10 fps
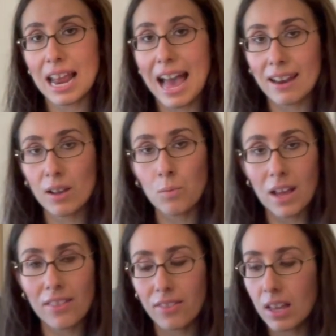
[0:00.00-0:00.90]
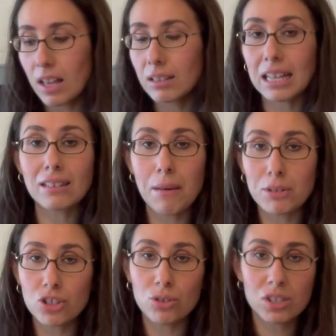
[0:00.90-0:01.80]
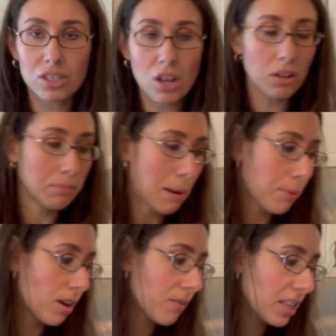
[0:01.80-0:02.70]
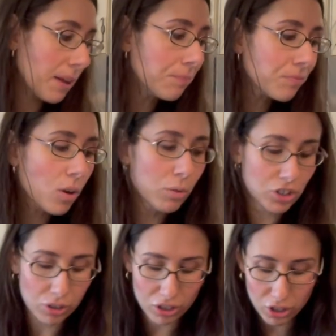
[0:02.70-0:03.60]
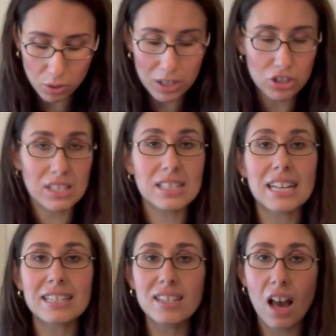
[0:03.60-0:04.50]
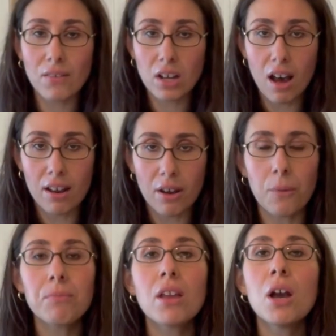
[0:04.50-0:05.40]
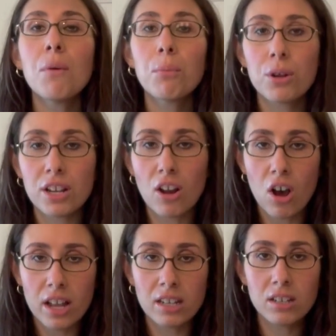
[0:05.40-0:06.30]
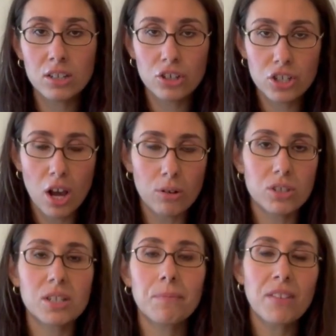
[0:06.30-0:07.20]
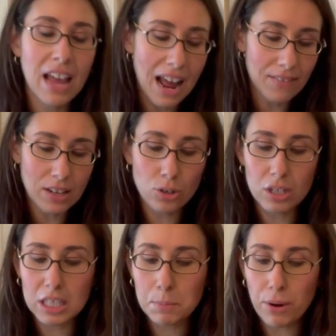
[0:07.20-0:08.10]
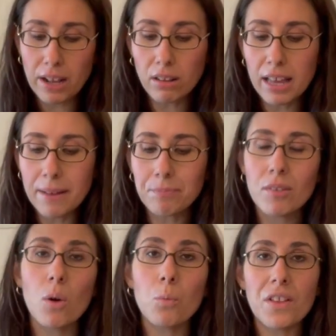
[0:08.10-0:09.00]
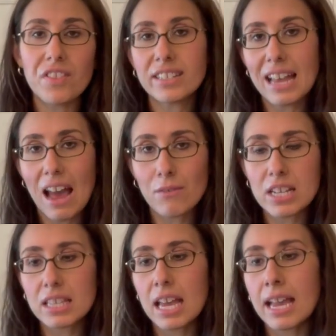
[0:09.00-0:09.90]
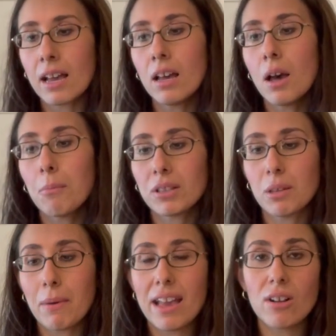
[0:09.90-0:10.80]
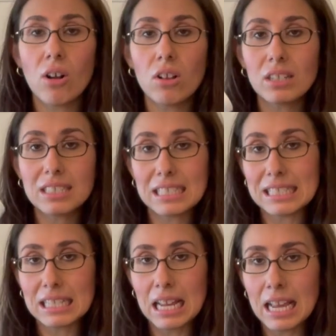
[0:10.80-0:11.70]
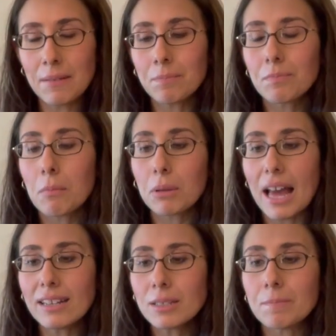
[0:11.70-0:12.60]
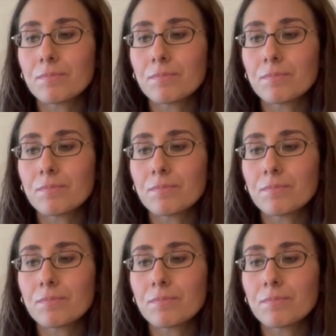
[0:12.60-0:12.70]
add it with like lemon juice and salt and pepper and everything, what you can do is just slice the avocado, put it on your toast, and then you can sprinkle it with this everything but the bagel seasoning blend.